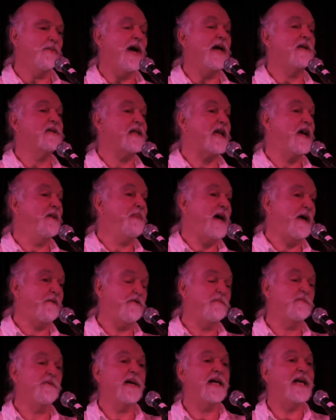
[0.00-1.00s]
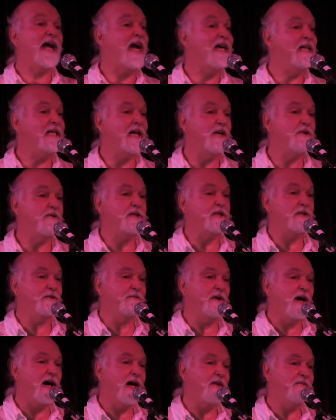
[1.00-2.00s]
Whales came back from about 800
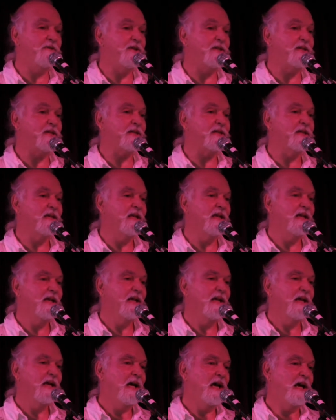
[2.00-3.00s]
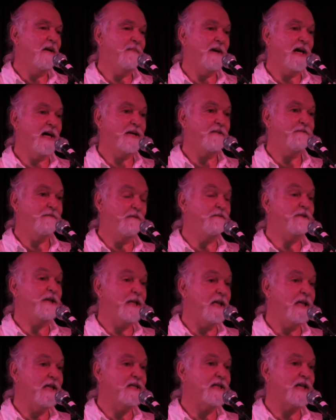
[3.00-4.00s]
survivors about 50
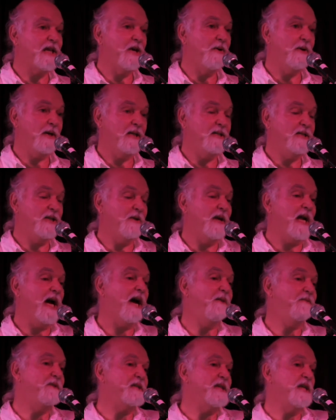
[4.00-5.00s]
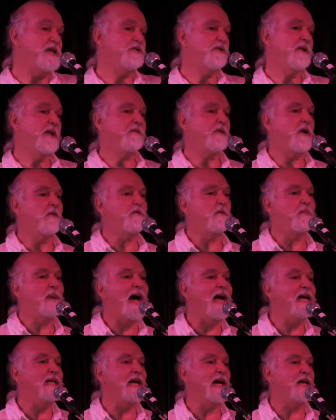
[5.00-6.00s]
years ago, and so in half a century they've come
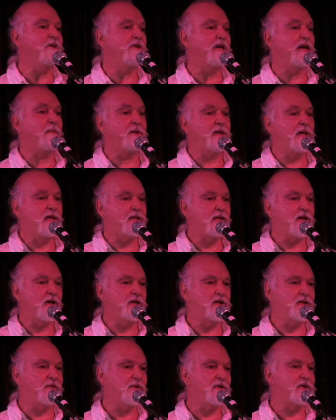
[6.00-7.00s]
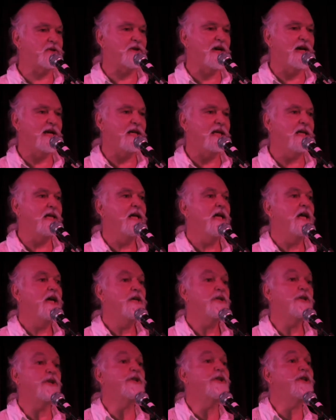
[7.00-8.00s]
from 800 up the east coast of Australia
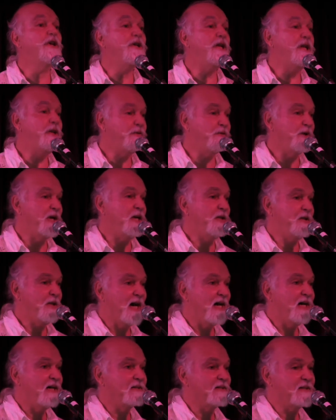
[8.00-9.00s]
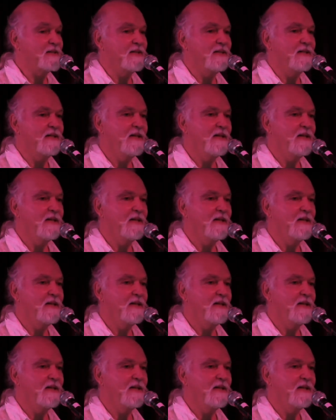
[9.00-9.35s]
to 33,000.